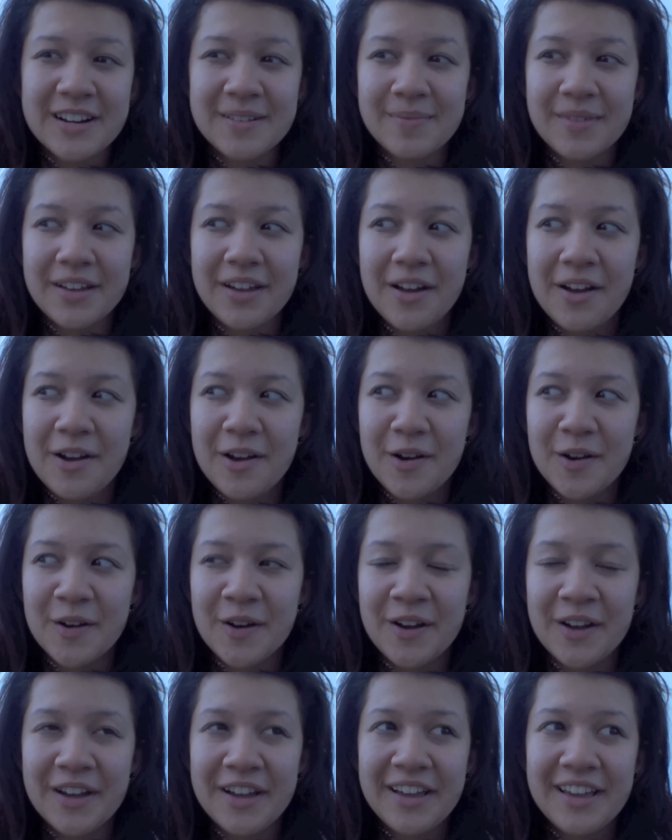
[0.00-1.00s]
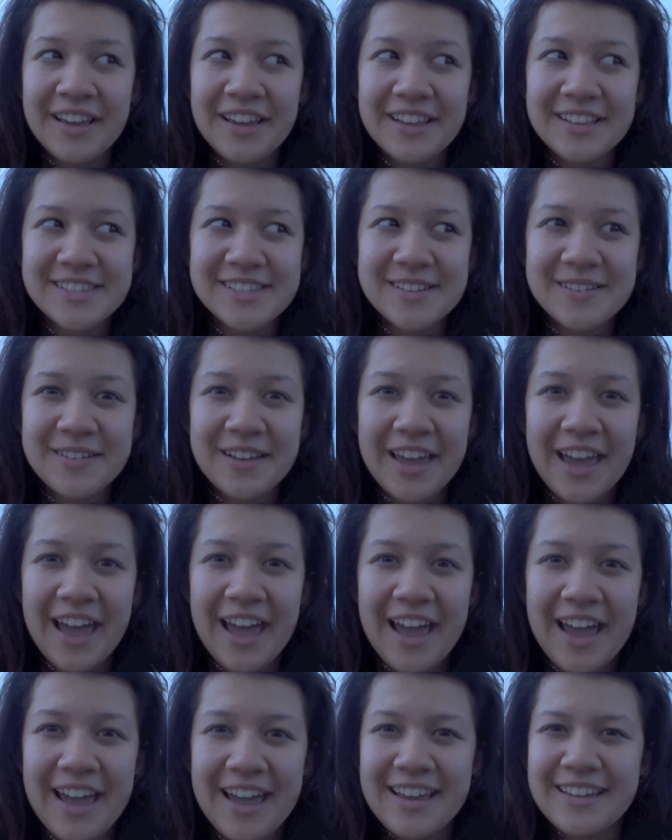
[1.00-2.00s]
And I'm like, oh, it's
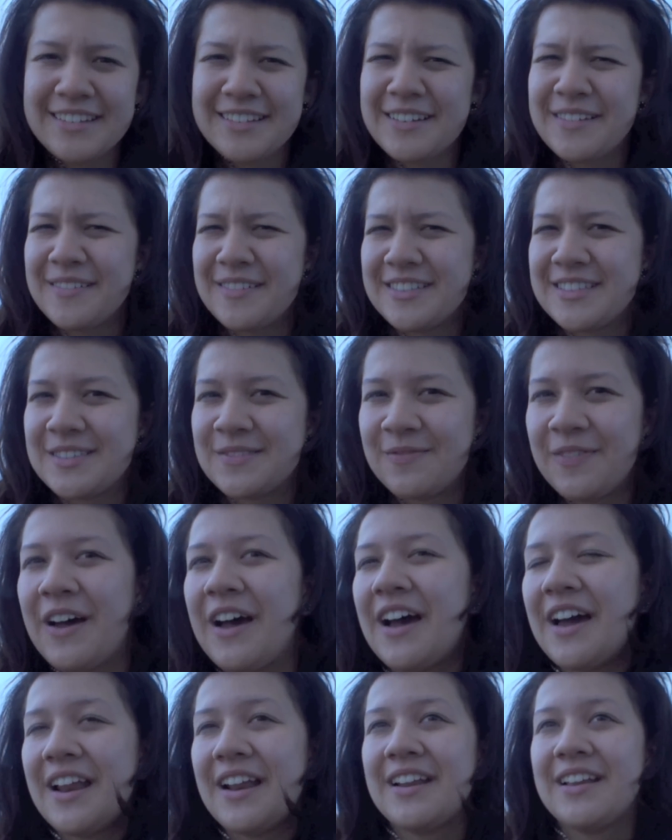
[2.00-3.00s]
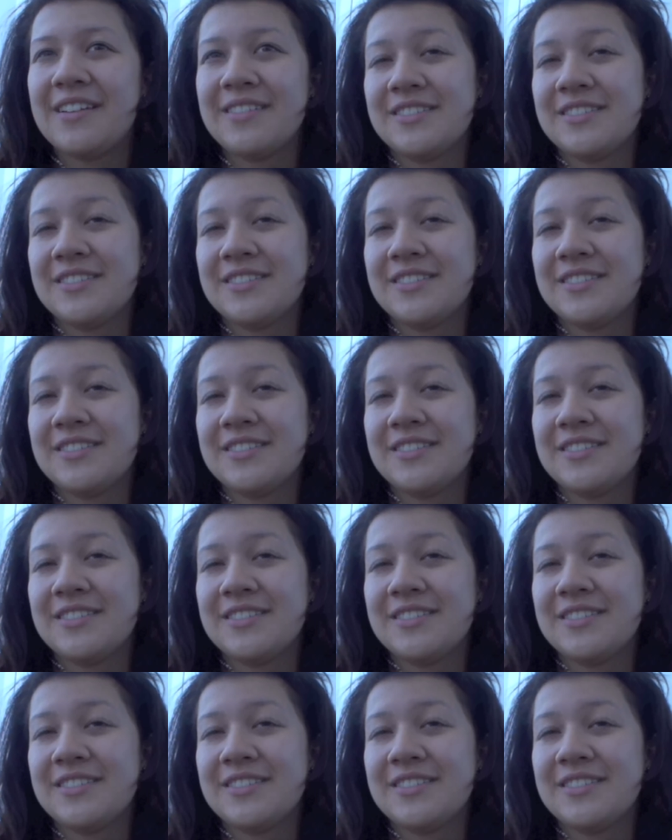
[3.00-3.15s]
okay, no, it's fine.